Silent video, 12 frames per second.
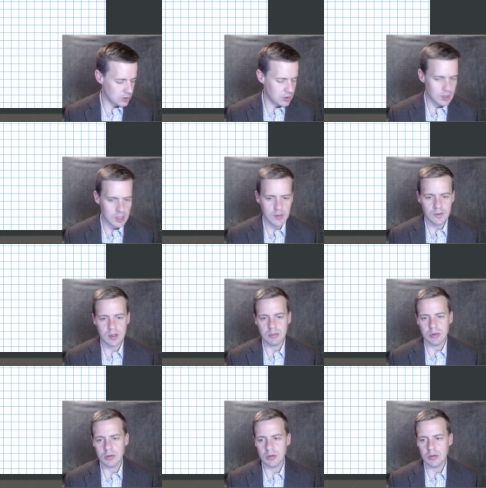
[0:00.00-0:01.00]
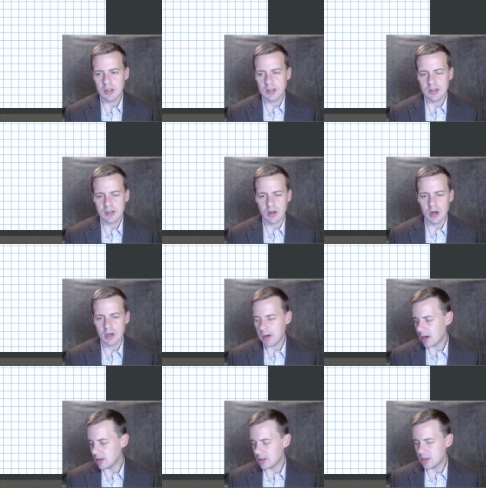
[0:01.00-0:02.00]
of a computer, and let's talk about
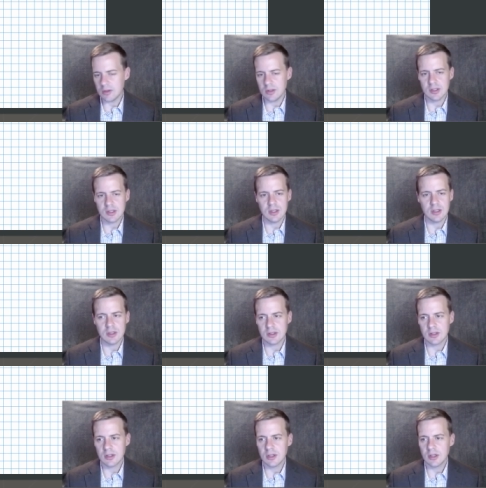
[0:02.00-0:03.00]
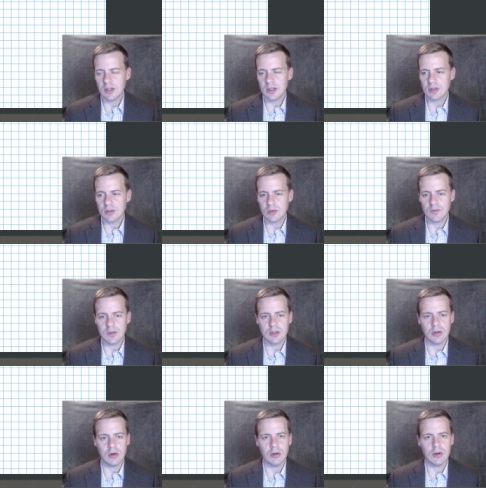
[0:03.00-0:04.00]
each of these things sort of in
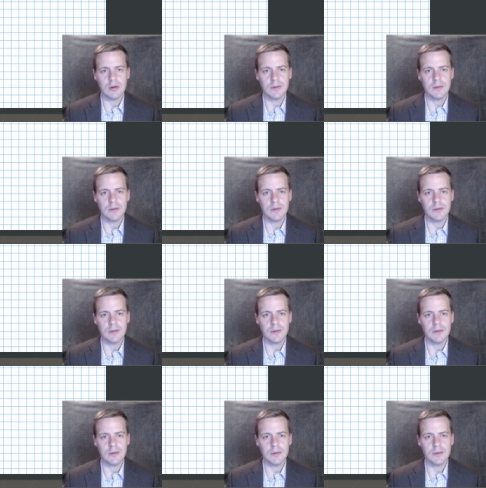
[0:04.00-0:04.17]
turn.